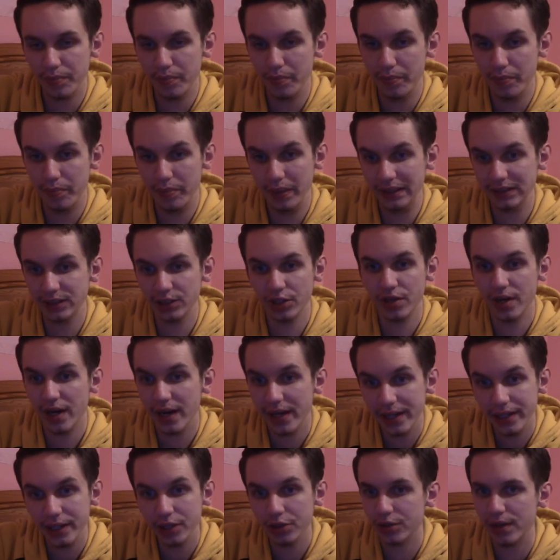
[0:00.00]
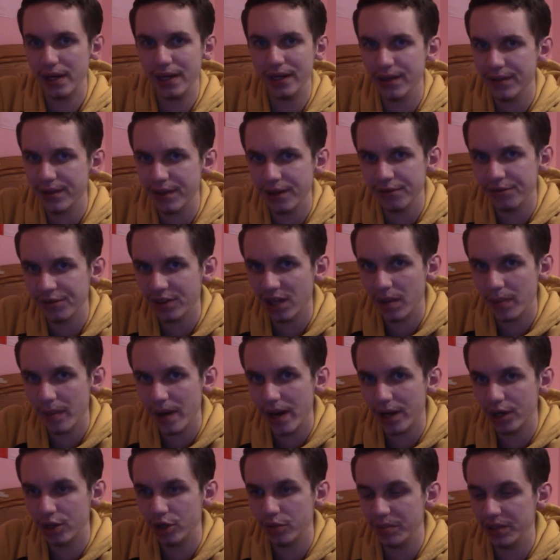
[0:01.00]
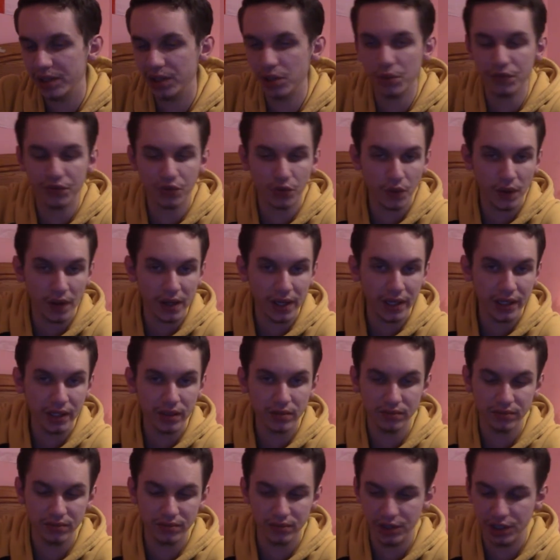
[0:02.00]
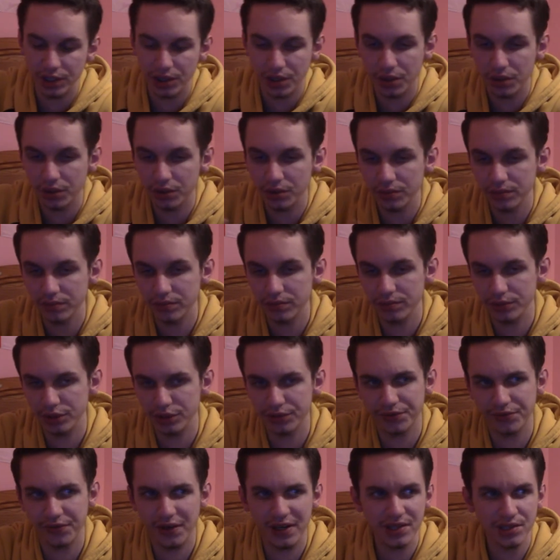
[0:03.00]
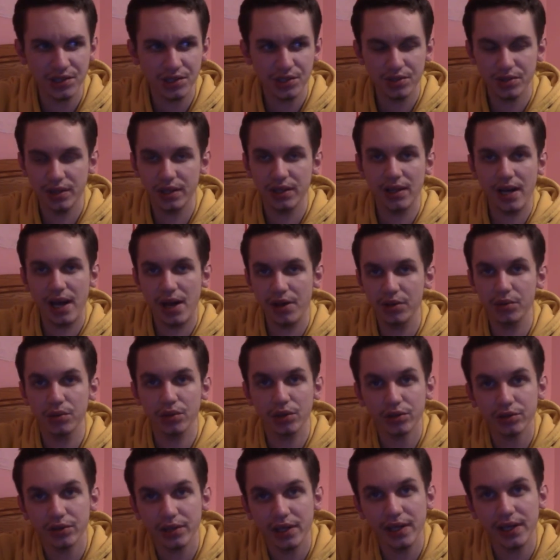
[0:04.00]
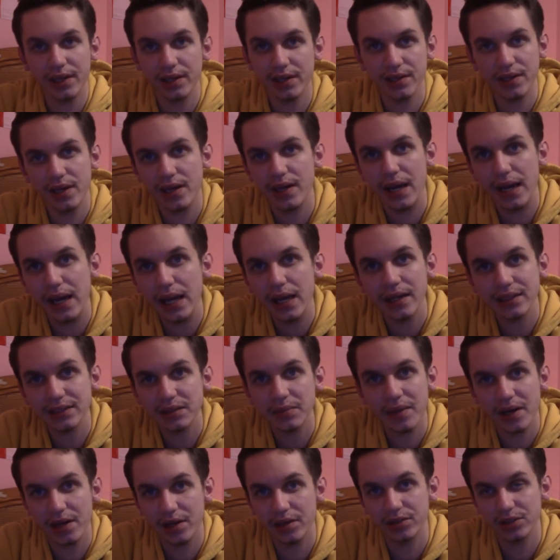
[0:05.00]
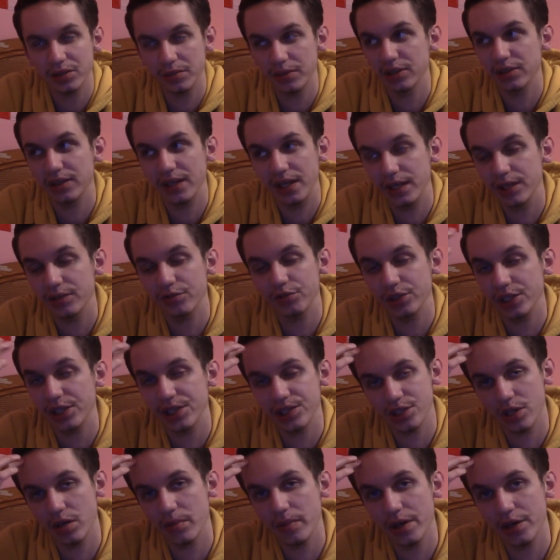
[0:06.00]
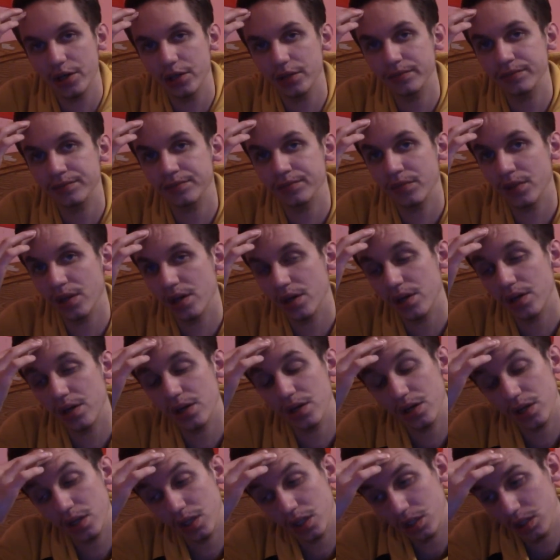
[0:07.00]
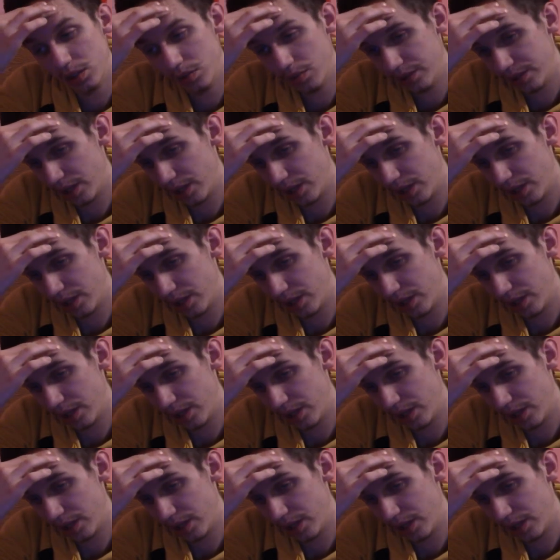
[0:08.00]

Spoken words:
based on height or anything for that matter, being overweight, you know, your face, like how you look like. It doesn't matter, to be honest. It really does not matter. With